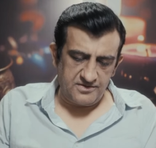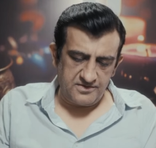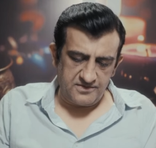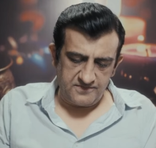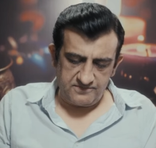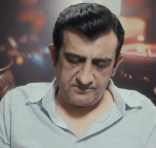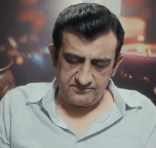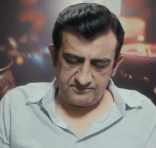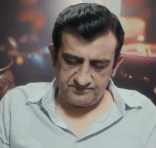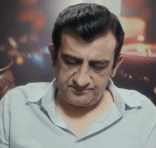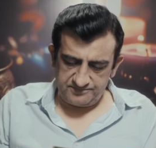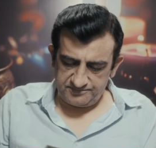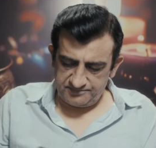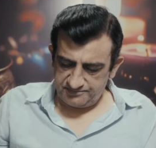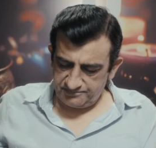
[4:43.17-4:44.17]

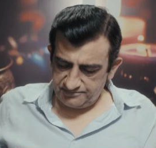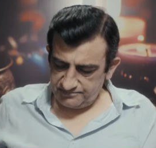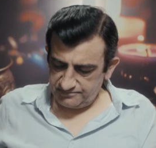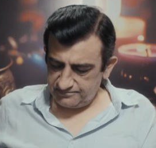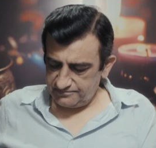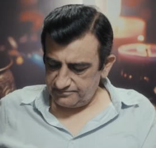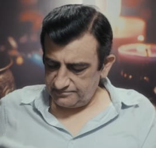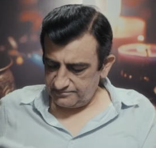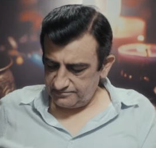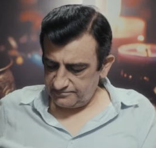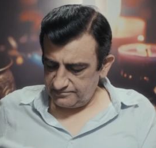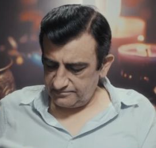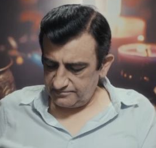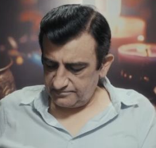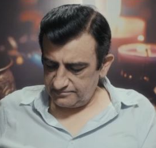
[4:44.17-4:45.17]

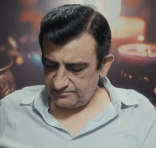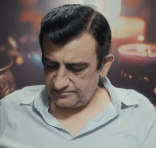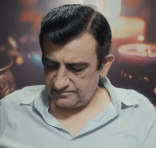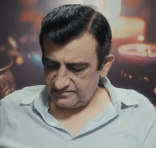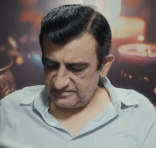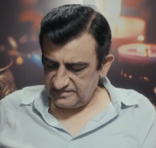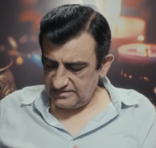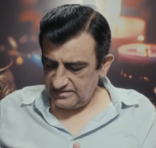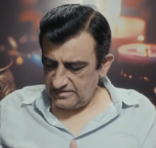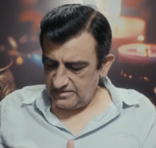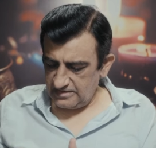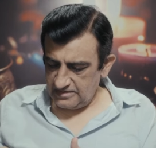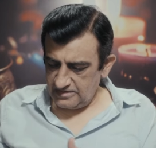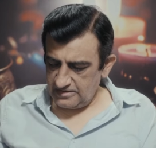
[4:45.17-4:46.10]
(no one is talking)